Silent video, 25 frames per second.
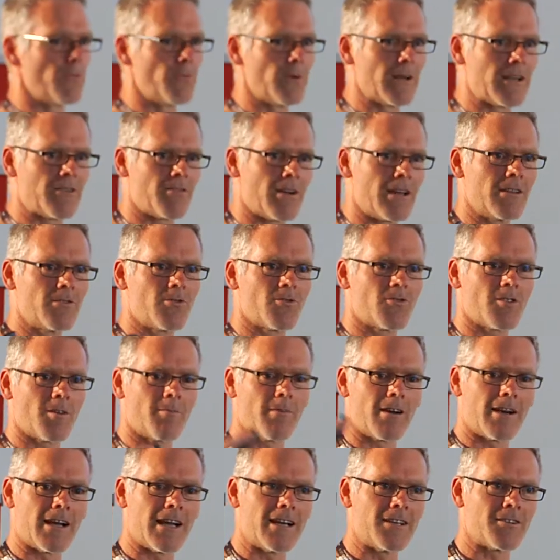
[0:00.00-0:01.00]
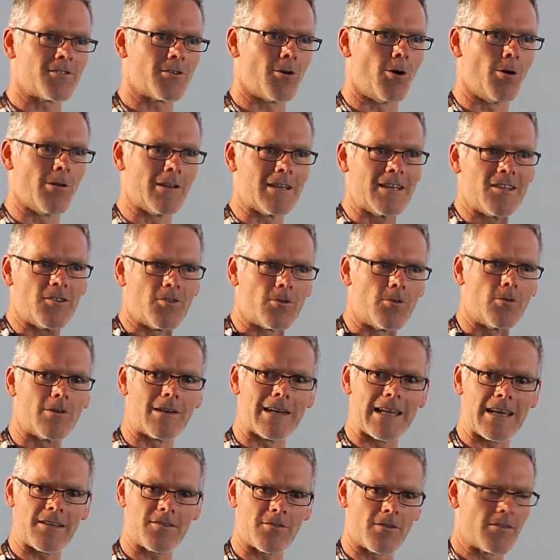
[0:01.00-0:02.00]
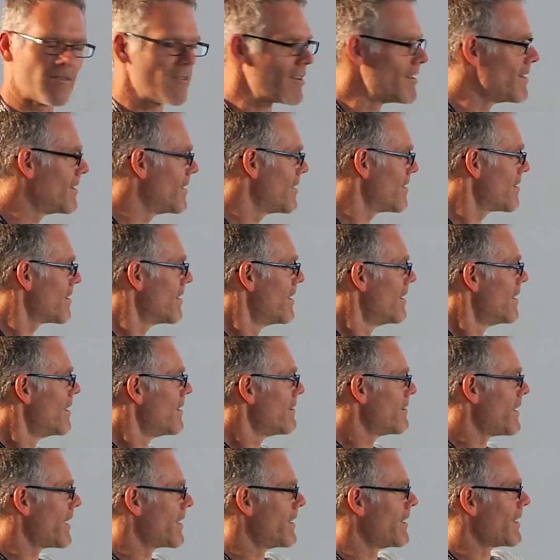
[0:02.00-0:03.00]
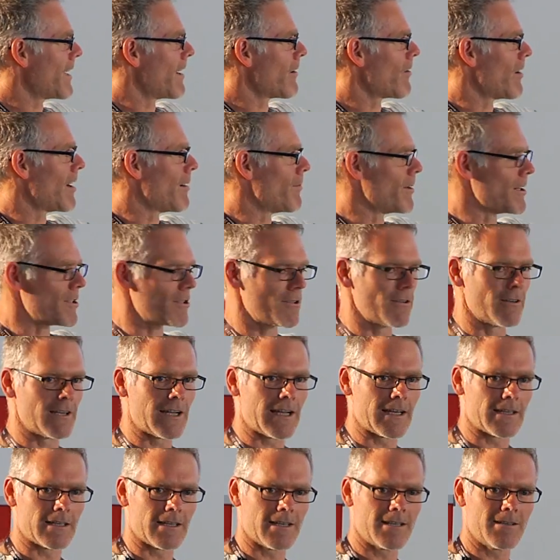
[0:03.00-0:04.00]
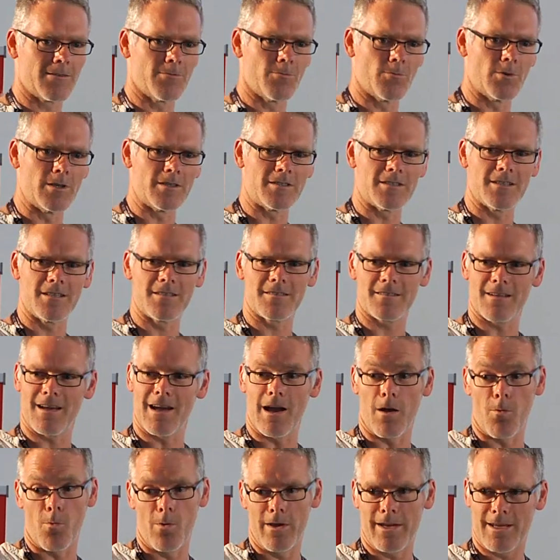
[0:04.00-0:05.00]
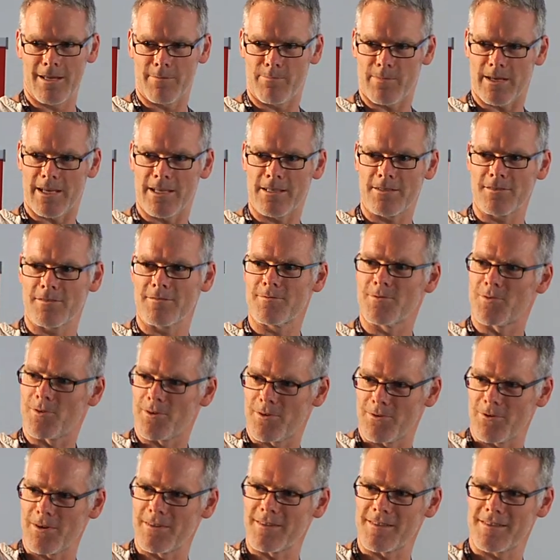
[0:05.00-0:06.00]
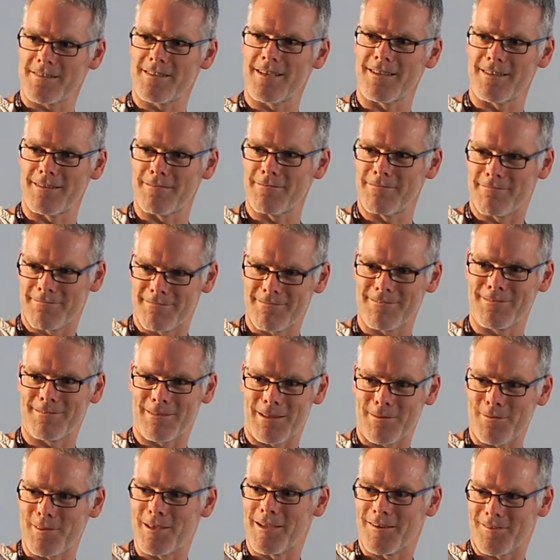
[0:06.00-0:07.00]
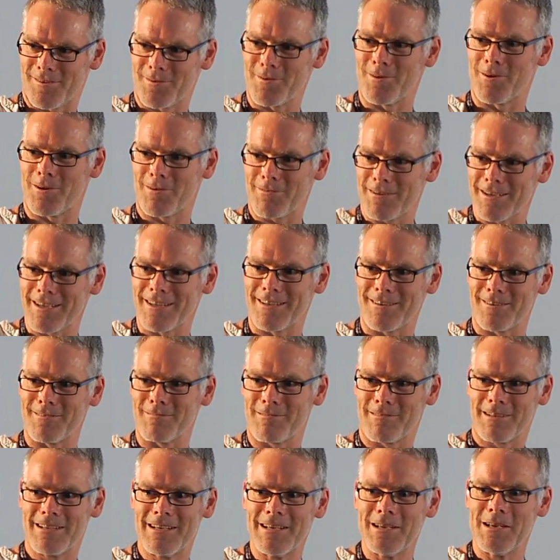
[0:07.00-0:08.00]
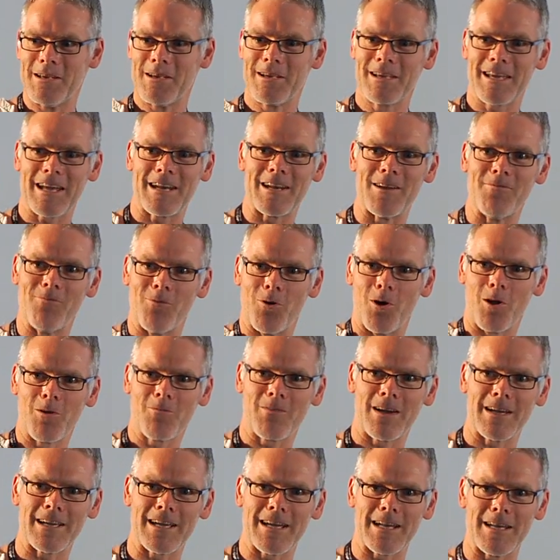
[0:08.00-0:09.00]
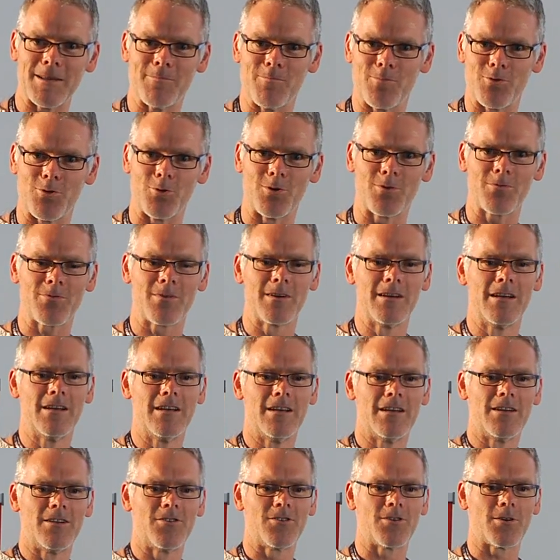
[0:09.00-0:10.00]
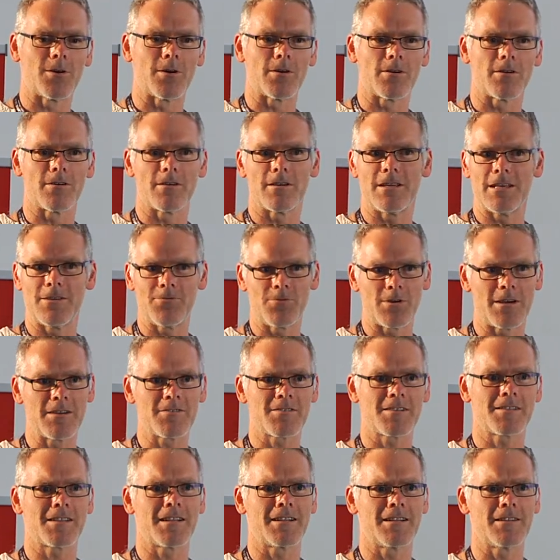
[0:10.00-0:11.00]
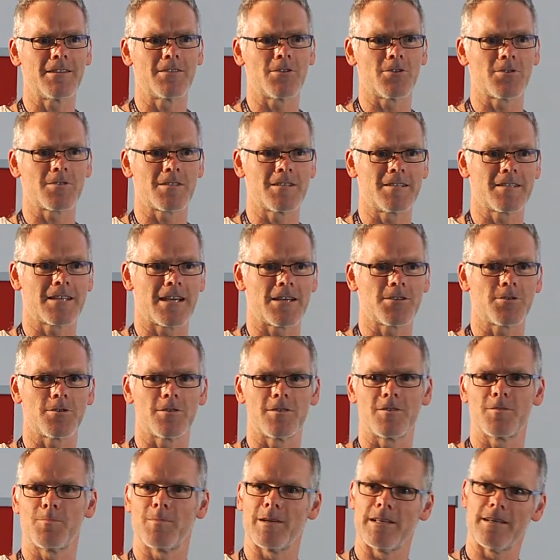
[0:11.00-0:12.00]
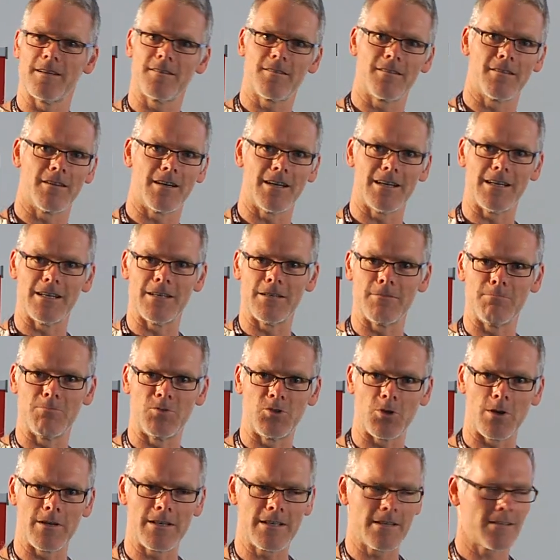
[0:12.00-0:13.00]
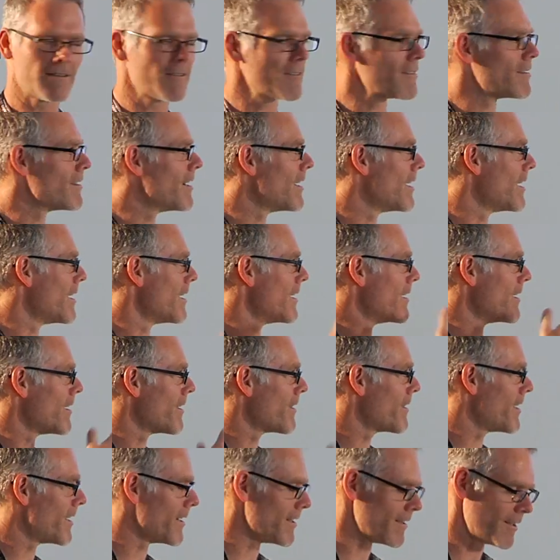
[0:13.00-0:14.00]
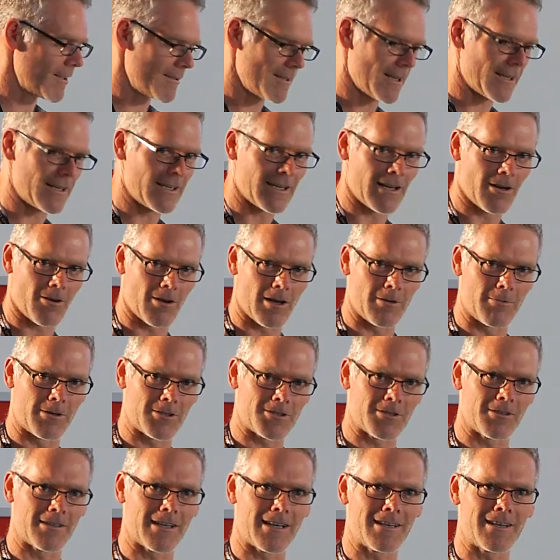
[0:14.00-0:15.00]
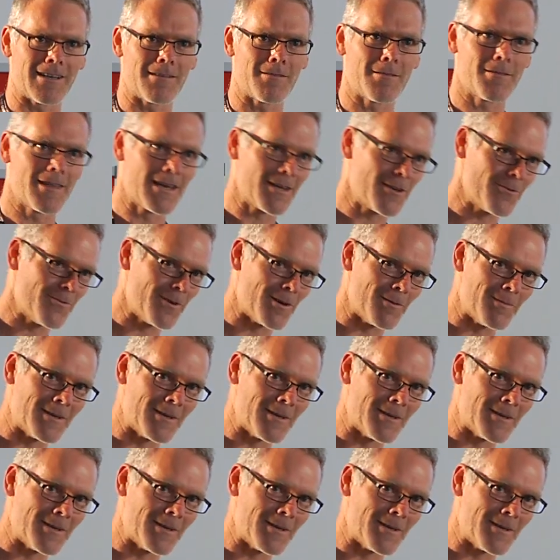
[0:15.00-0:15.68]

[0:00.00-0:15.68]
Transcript: we're trying to summarize all these good lessons in this technical collaboration guideline, which is a wiki page, so you understand the things, you know, can, can evolve and can improve. So if you're interested in those discussions, please uh, join us. Uh, they're in the technical collaboration guideline. Thank you very